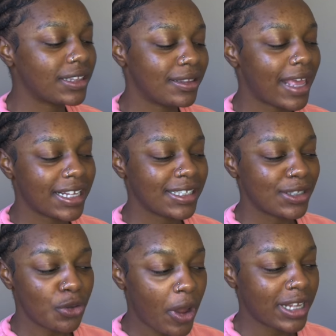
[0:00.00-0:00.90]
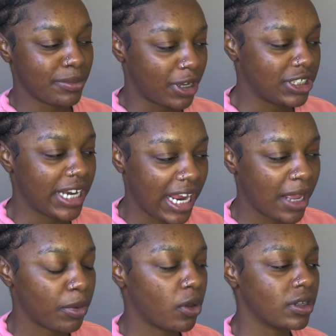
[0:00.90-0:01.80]
there's not as much here
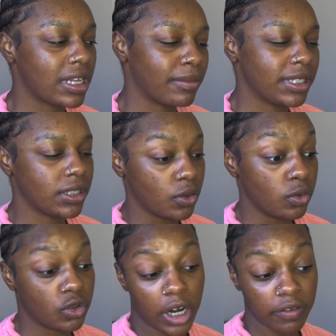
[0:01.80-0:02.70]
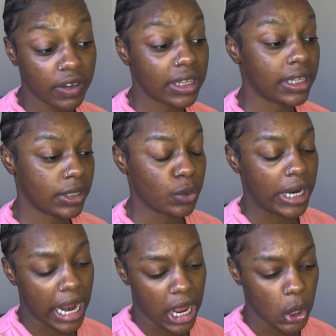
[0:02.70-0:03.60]
because I'm still trying to figure this one
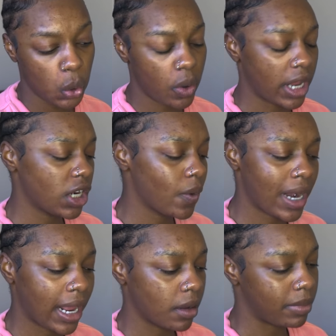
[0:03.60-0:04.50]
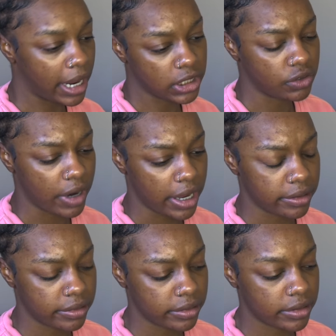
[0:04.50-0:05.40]
out. I know I like a black
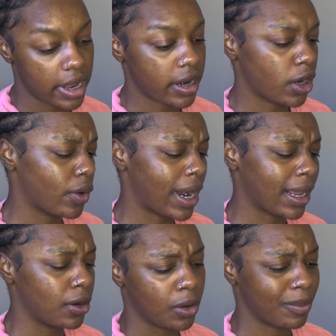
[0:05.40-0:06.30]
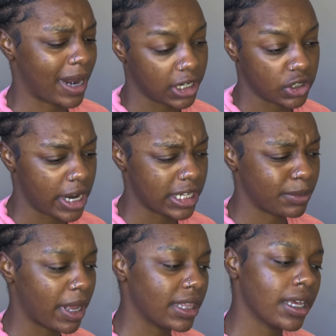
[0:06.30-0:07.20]
dress and I know I like a long black dress,
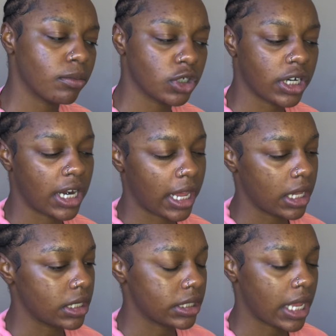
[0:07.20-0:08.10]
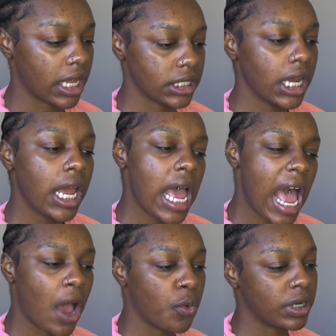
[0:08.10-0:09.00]
but I think I'm trying to like understand
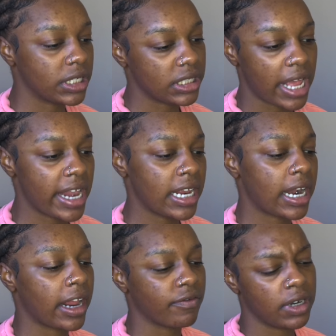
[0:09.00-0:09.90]
how I want to style it. Like I really